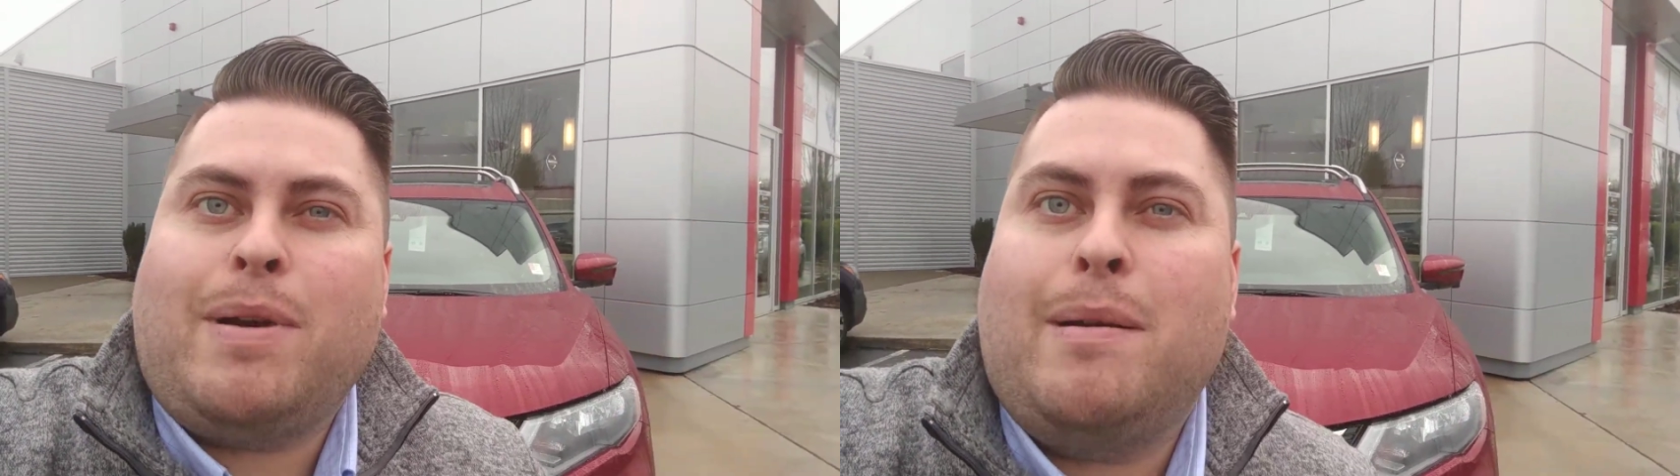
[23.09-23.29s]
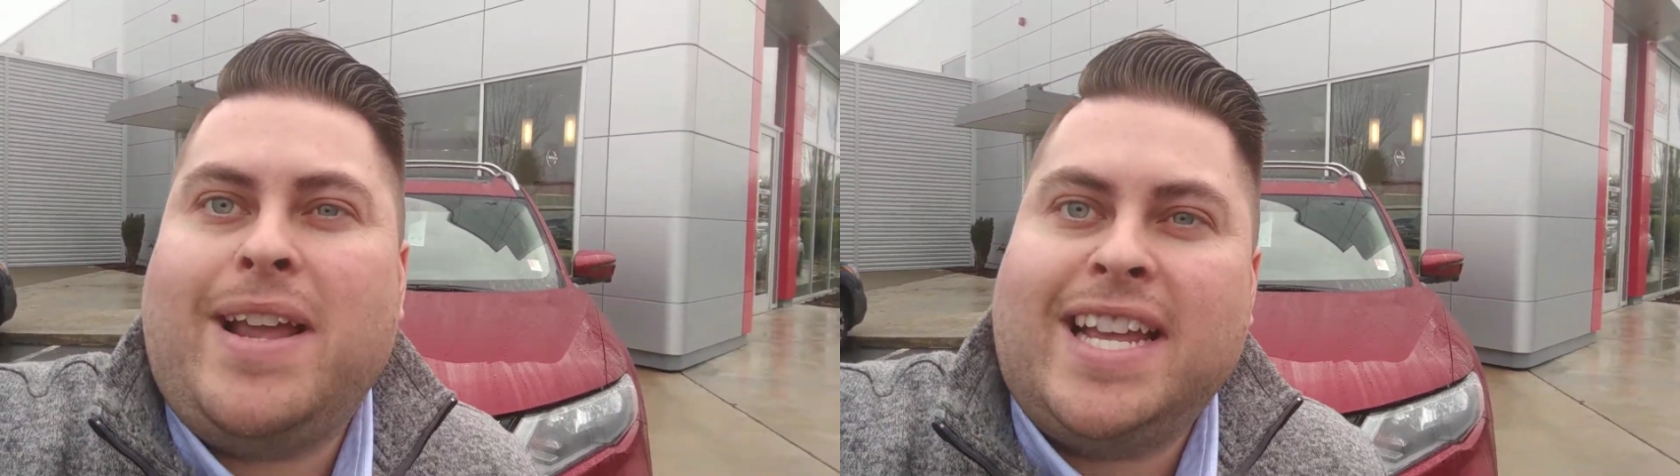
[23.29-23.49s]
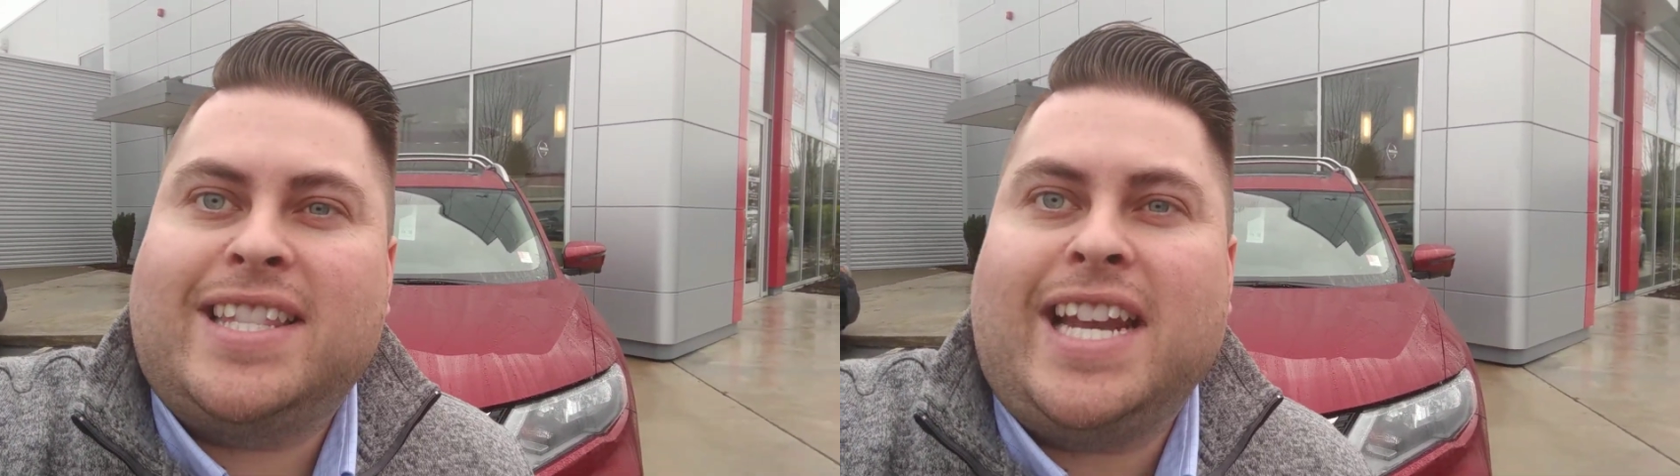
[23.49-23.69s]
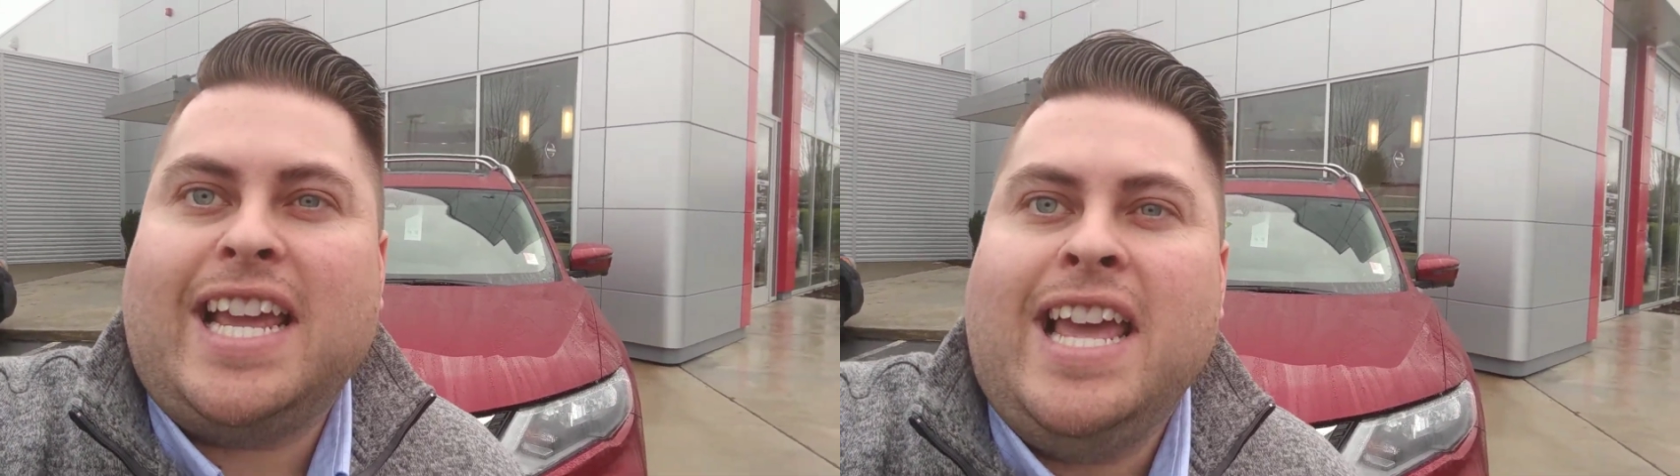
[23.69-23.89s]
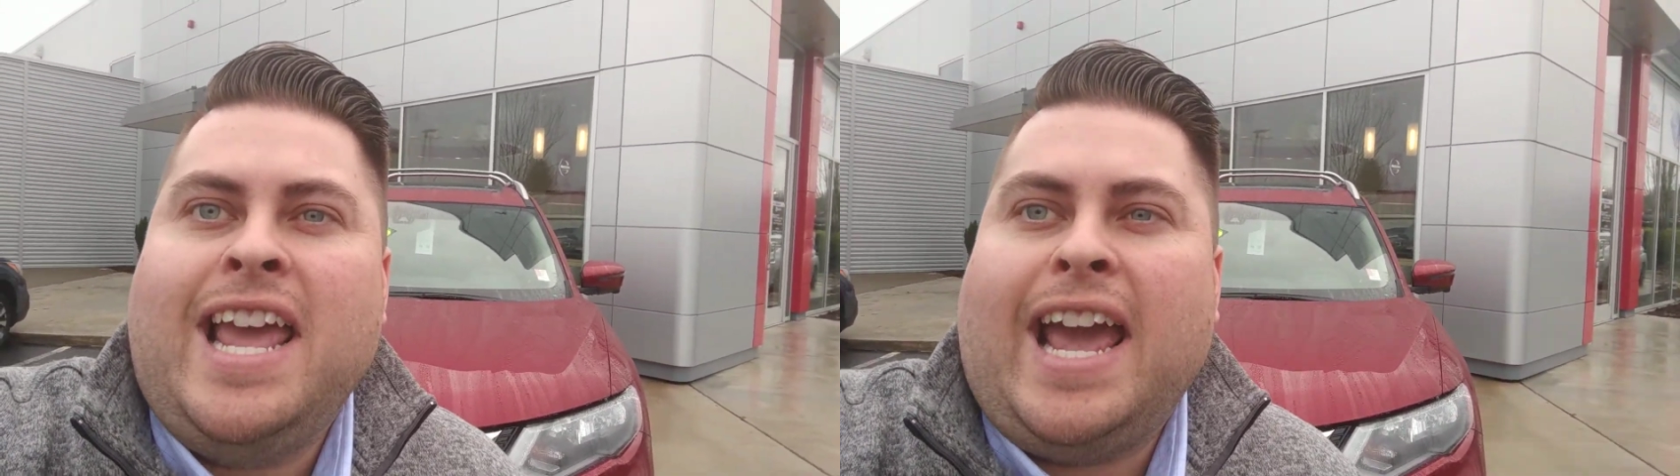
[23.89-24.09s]
I'm Anthony
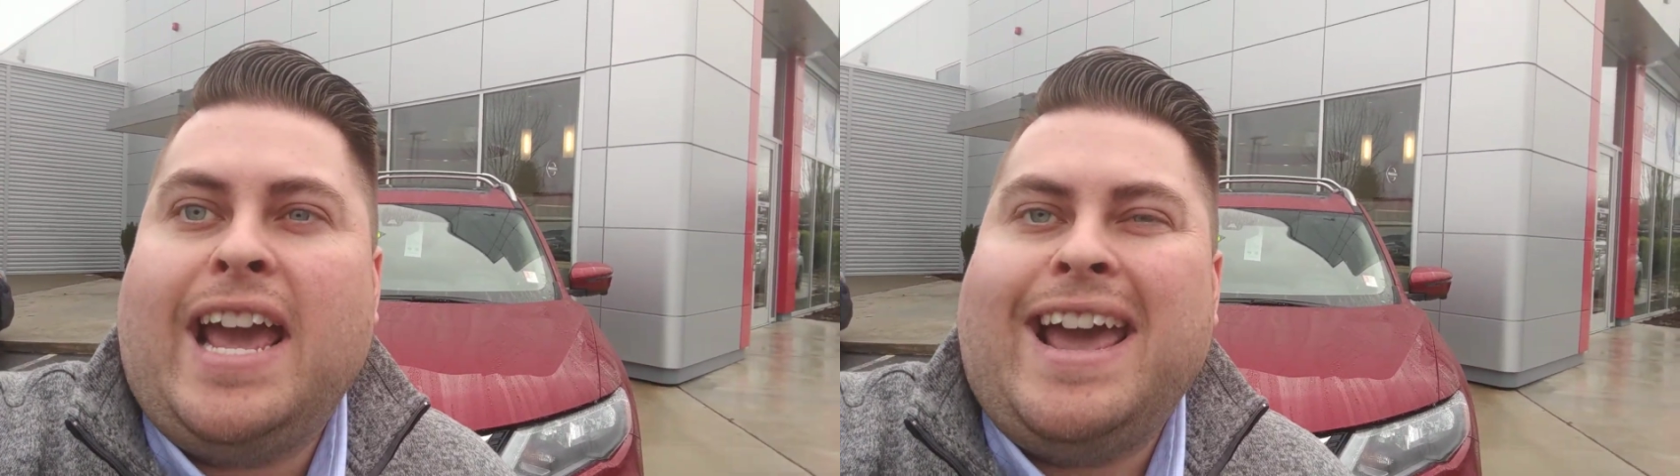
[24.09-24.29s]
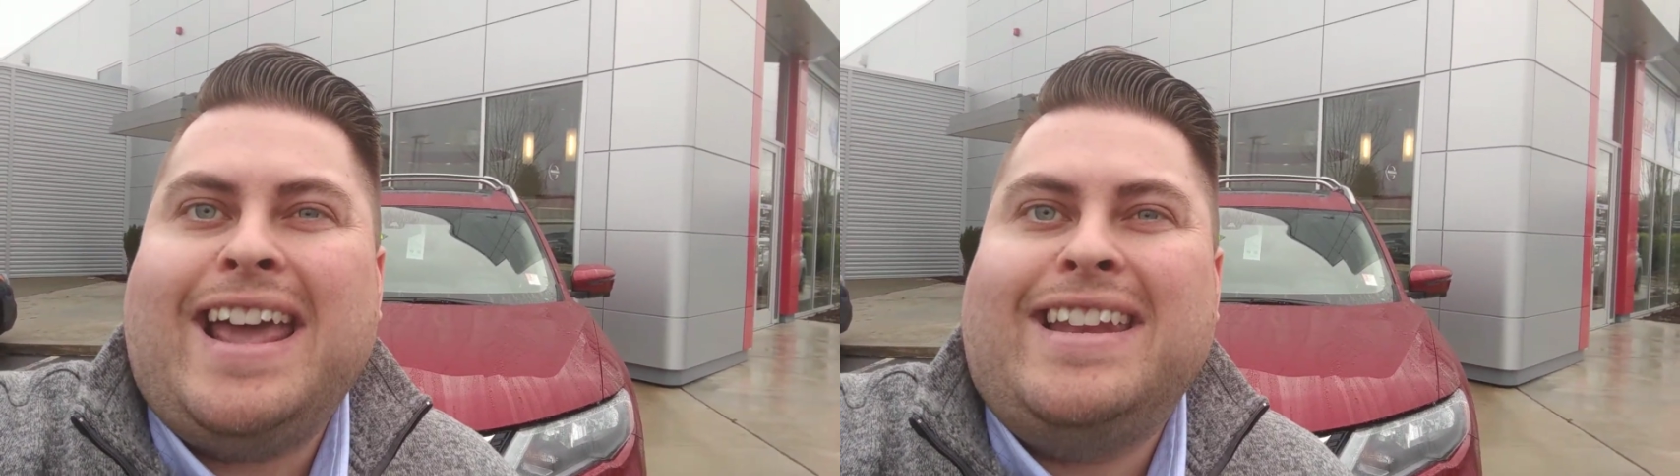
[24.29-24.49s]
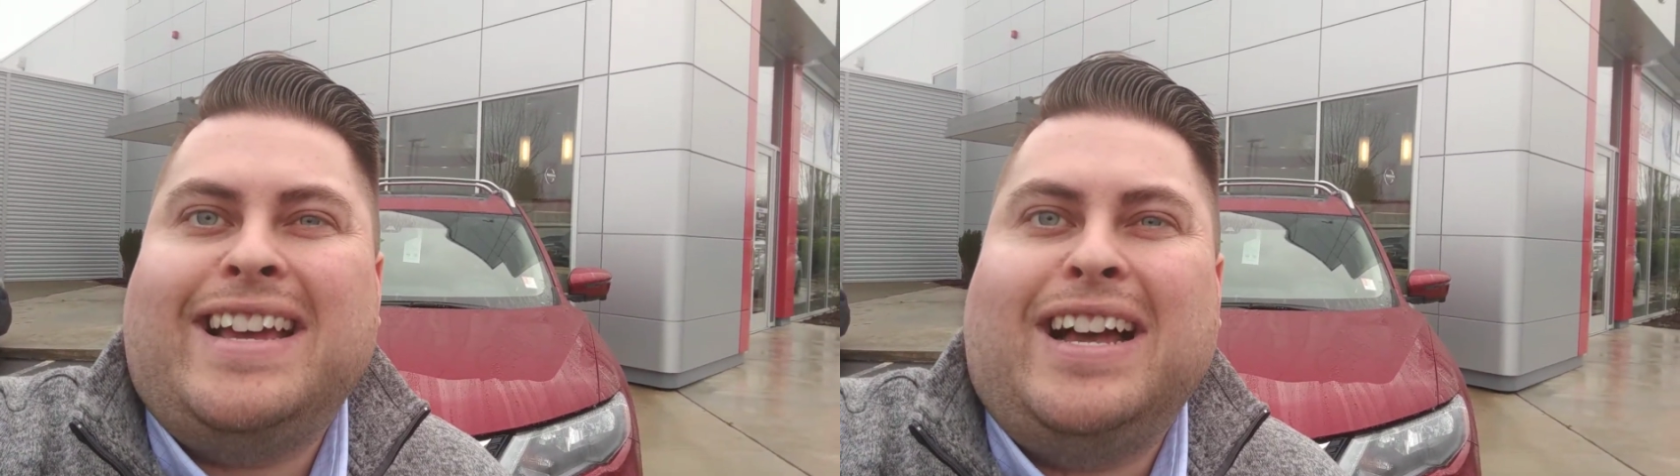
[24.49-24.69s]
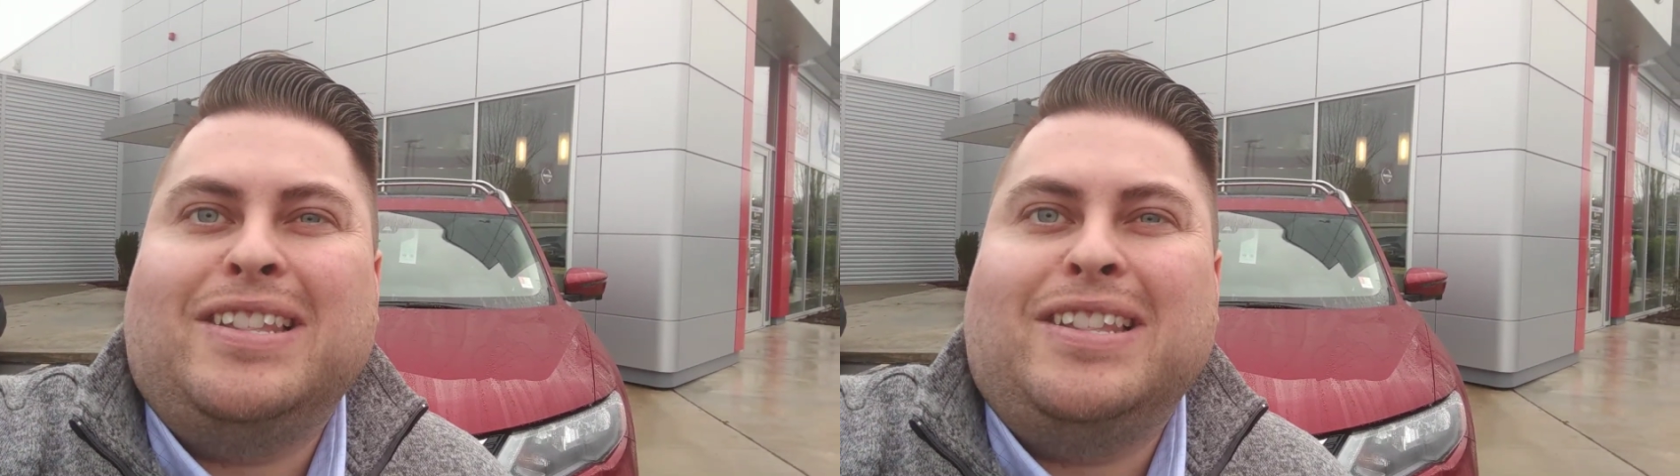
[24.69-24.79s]
and uh,